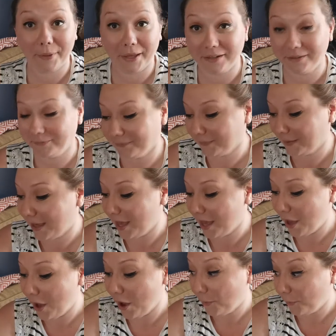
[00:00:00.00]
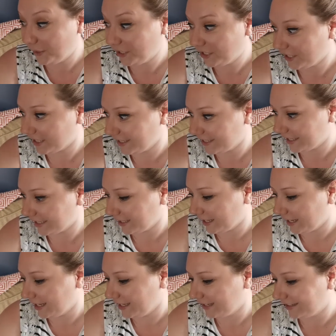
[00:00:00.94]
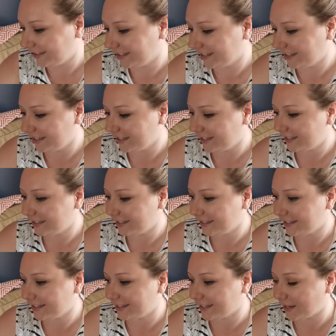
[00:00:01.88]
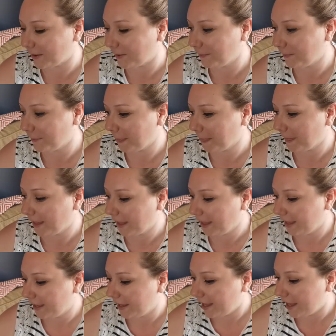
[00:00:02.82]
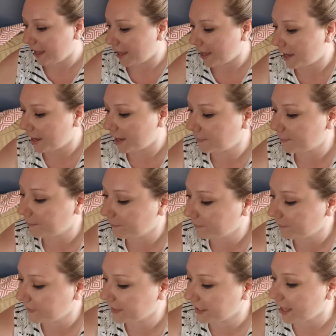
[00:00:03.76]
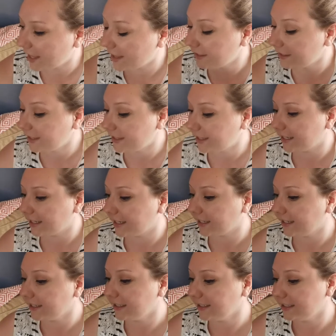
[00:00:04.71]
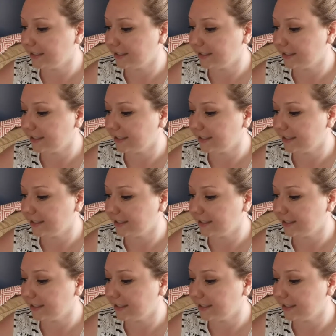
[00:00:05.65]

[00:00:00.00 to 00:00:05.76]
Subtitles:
But we shall see. So, the other thing,